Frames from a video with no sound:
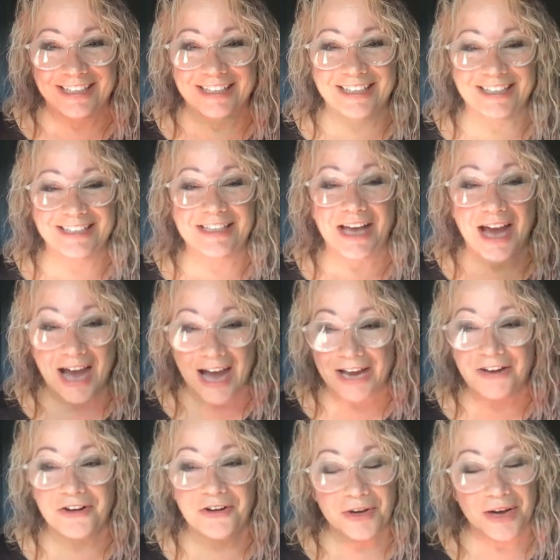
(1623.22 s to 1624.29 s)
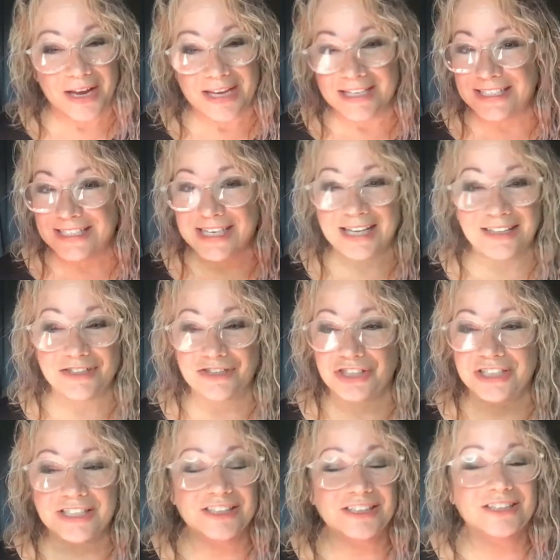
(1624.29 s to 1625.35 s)
It's a higher,
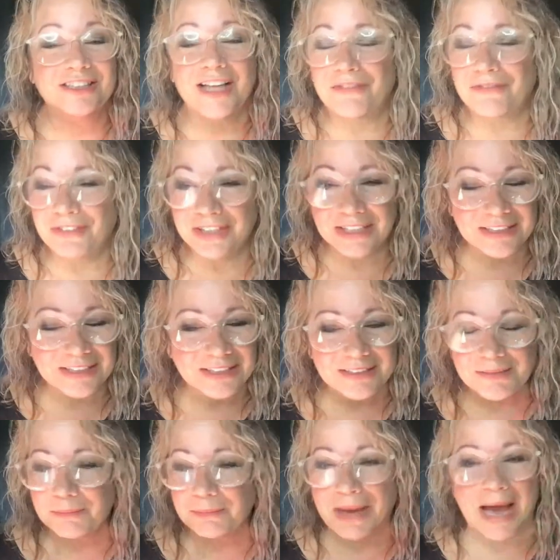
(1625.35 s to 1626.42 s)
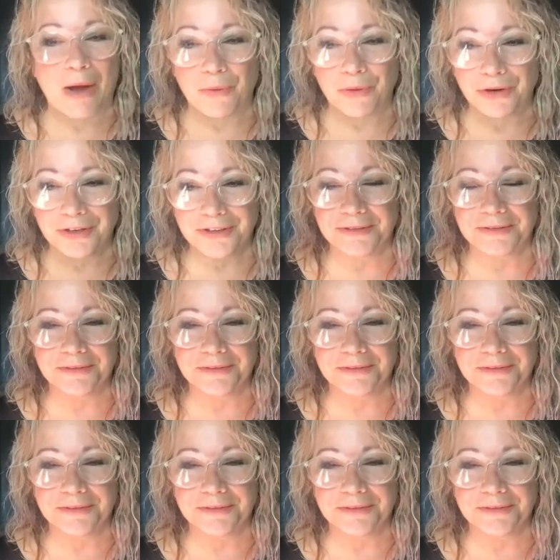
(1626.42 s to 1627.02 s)
intelligent, loving power.